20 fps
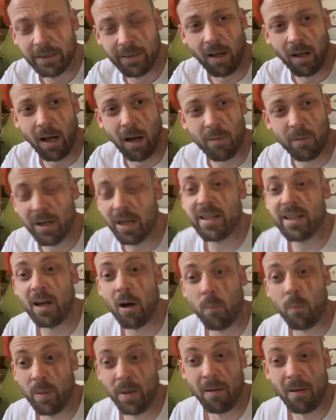he's like, I'm going to tell
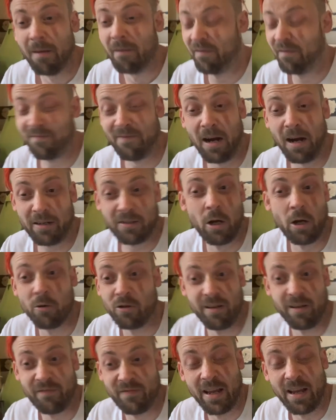people, fuck knows
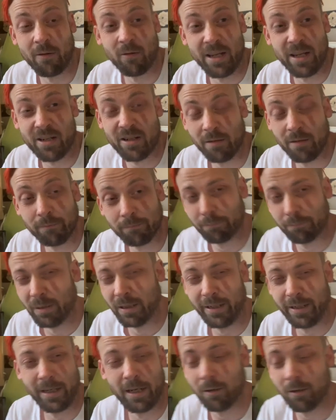if they'll listen,
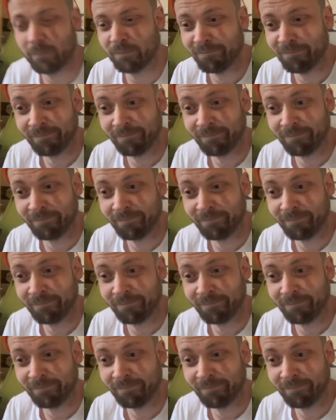but, you know,